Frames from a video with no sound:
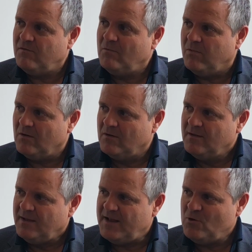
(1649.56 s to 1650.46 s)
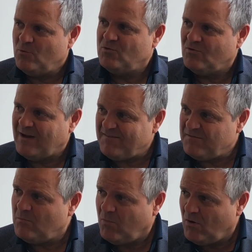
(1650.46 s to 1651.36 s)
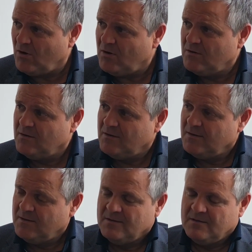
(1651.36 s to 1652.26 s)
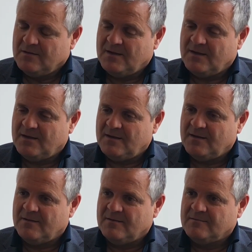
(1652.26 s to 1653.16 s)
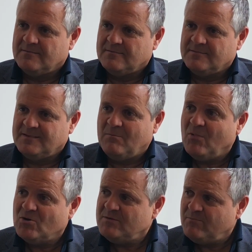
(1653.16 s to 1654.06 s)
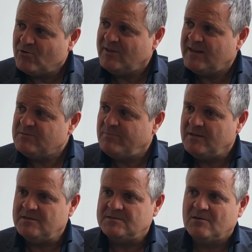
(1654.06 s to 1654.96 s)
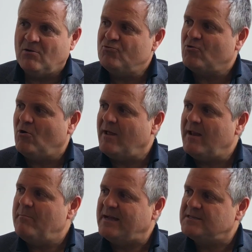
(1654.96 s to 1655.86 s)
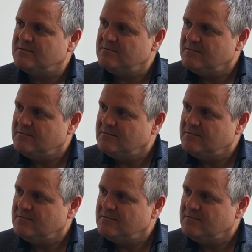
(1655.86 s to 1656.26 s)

football and you want to have the ball, the most important aspect is control and pass.